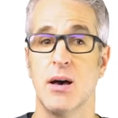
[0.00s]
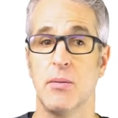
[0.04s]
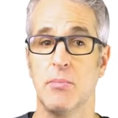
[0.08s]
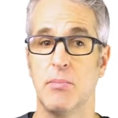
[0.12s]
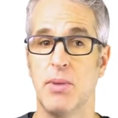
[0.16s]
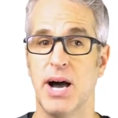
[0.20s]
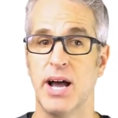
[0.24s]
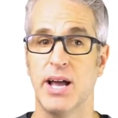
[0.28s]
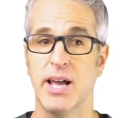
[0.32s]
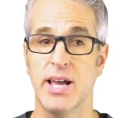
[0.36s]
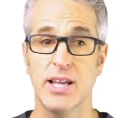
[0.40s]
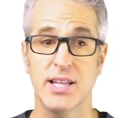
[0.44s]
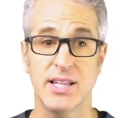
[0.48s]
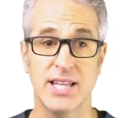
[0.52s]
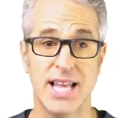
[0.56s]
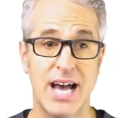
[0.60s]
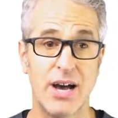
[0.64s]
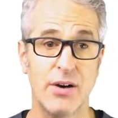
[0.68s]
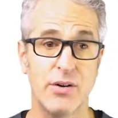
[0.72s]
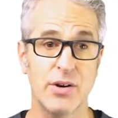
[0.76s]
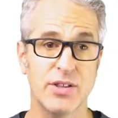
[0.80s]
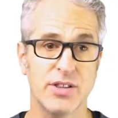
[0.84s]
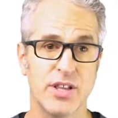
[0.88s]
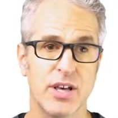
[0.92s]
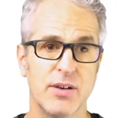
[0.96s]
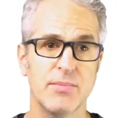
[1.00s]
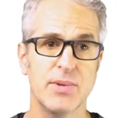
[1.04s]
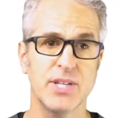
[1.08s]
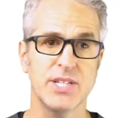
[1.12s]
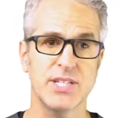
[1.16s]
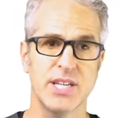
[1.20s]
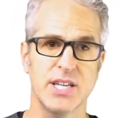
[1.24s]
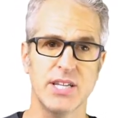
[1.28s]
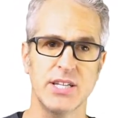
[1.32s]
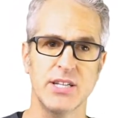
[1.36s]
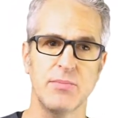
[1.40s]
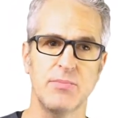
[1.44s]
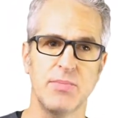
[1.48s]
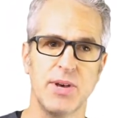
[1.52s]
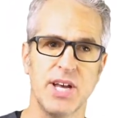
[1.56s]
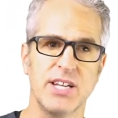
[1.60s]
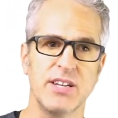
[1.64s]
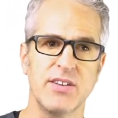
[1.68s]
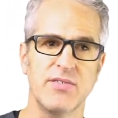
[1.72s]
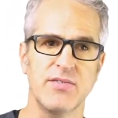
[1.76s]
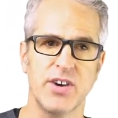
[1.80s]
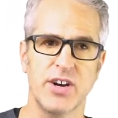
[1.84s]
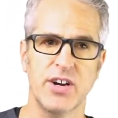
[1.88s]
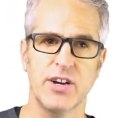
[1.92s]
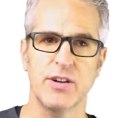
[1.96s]
by allowing them as
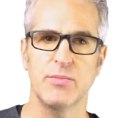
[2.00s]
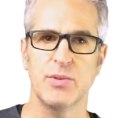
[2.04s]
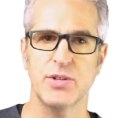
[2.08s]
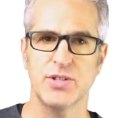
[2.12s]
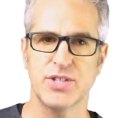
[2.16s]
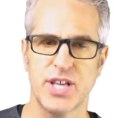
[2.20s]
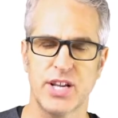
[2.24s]
independent variables